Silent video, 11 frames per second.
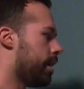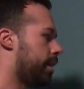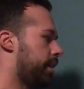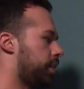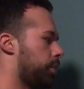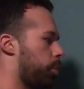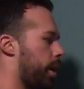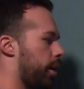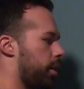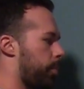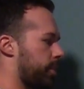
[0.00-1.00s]
This is
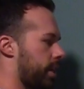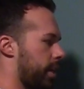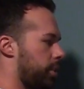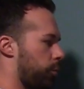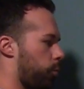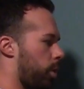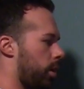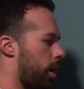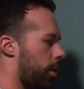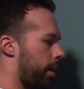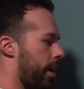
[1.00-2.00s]
where the percentage of 1
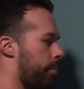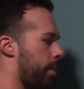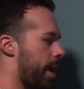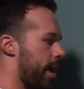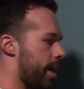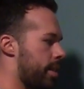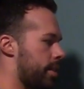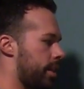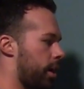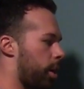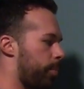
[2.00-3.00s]
RM and
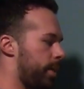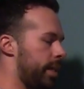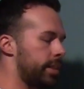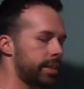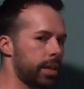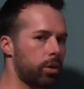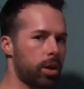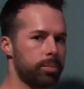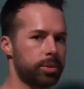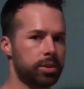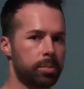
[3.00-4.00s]
the Rpe scale
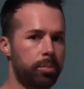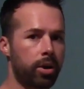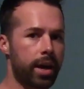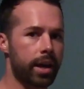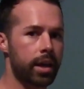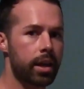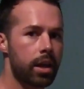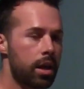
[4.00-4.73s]
comes into play.